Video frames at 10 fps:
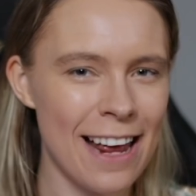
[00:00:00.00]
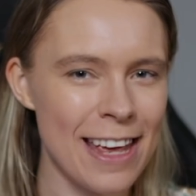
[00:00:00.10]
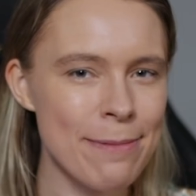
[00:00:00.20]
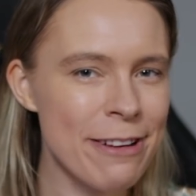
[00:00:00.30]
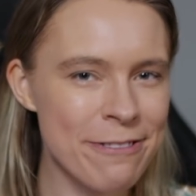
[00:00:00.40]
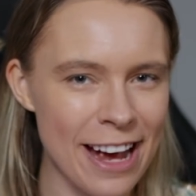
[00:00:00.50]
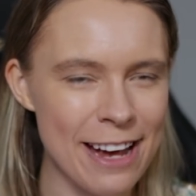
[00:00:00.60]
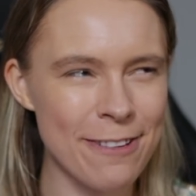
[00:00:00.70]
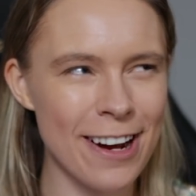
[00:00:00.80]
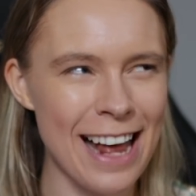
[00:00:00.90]
And I think my
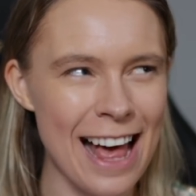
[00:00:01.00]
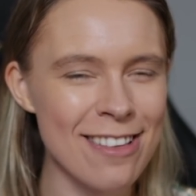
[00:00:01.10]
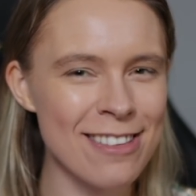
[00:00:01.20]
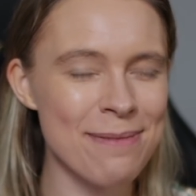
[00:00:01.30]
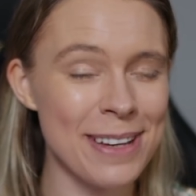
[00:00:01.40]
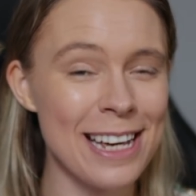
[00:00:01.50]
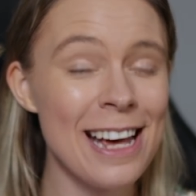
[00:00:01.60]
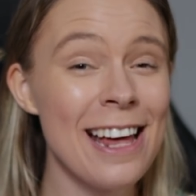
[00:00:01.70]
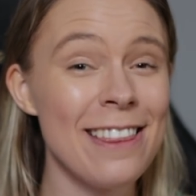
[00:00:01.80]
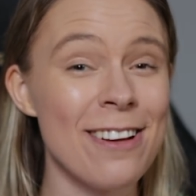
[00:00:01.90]
favorite has to
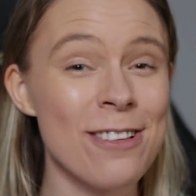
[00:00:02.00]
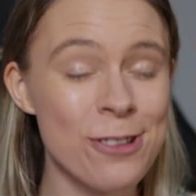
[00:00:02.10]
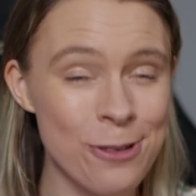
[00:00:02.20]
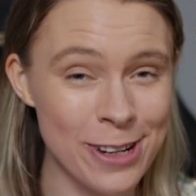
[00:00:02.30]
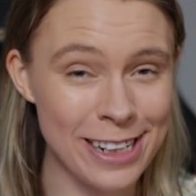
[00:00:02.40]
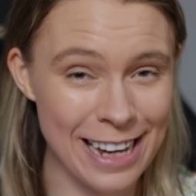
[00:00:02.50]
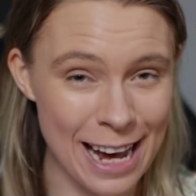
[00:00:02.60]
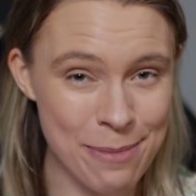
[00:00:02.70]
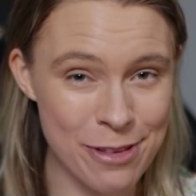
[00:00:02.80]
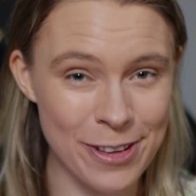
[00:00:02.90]
be their Squid
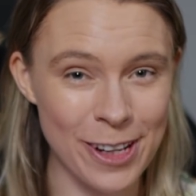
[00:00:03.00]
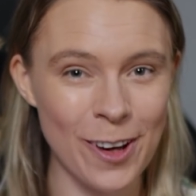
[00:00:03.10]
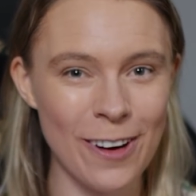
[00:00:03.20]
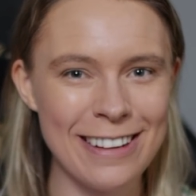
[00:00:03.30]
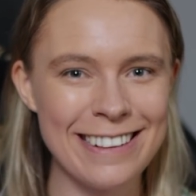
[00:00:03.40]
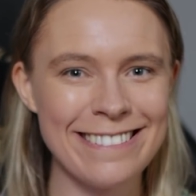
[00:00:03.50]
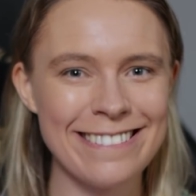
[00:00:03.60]
Games video.